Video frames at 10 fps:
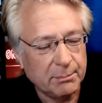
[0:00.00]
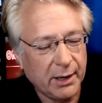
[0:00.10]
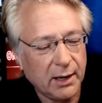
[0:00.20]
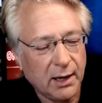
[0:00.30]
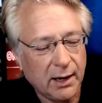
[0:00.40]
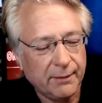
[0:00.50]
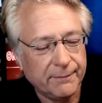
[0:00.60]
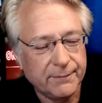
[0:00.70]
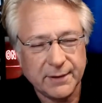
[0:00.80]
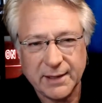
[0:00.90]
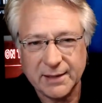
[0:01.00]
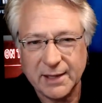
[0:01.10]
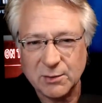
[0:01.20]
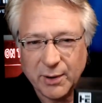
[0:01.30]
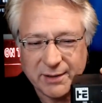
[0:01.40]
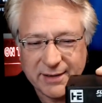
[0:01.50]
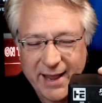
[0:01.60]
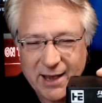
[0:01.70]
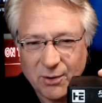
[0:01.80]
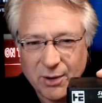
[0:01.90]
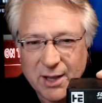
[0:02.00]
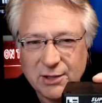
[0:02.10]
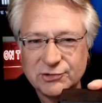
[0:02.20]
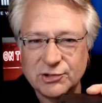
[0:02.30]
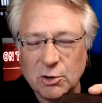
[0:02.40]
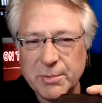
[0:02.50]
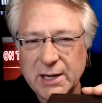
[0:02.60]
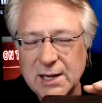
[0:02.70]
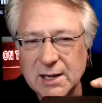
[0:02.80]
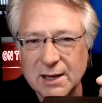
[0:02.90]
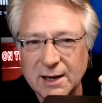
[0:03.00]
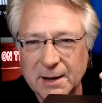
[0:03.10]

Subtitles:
But anyway, now so many